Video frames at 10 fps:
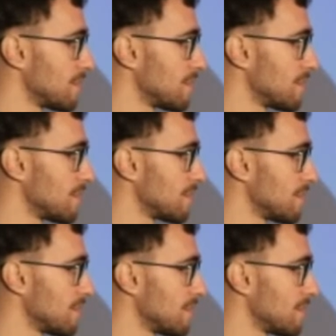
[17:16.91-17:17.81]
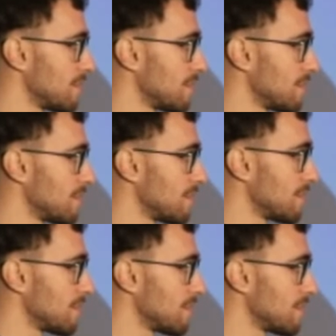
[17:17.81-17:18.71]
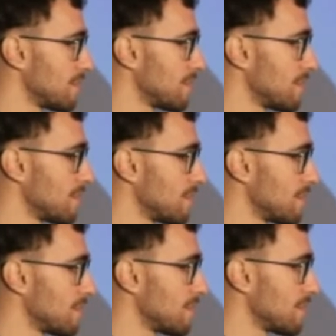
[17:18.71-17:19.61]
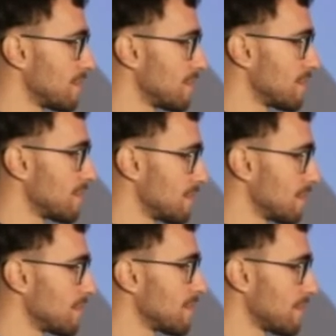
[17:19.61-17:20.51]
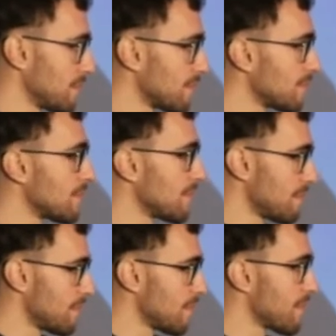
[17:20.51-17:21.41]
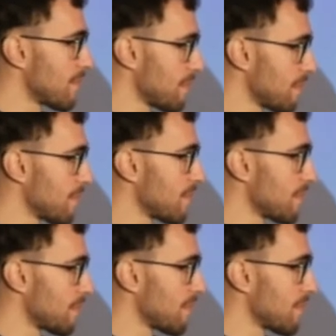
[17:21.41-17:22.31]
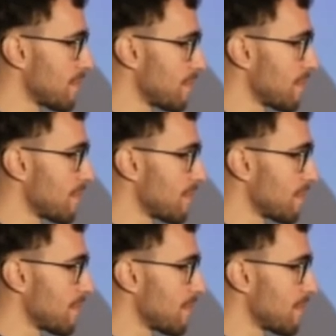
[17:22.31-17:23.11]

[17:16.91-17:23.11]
This person isn't speaking.